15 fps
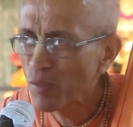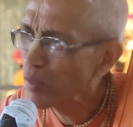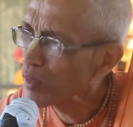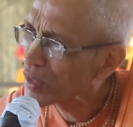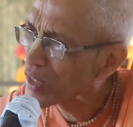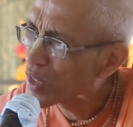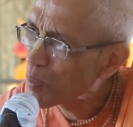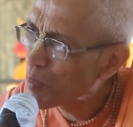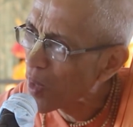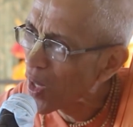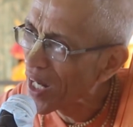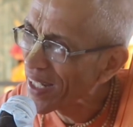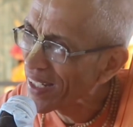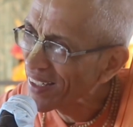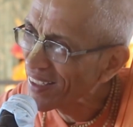who's this
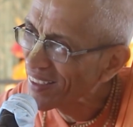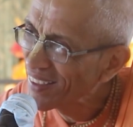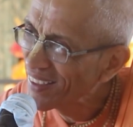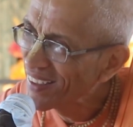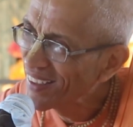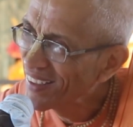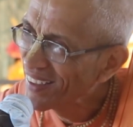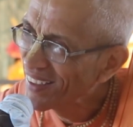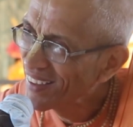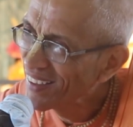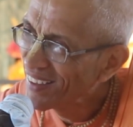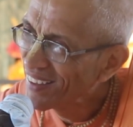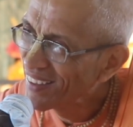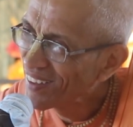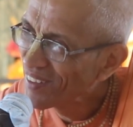boy?
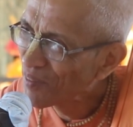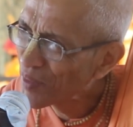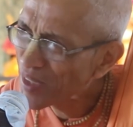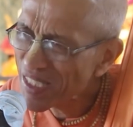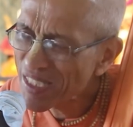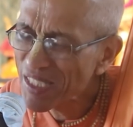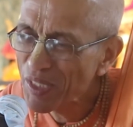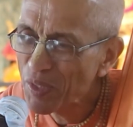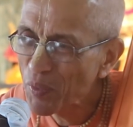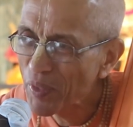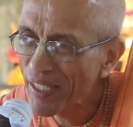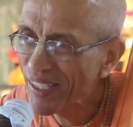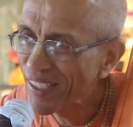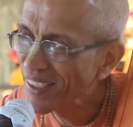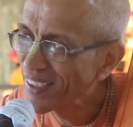What is he
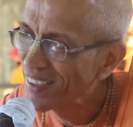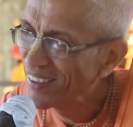doing?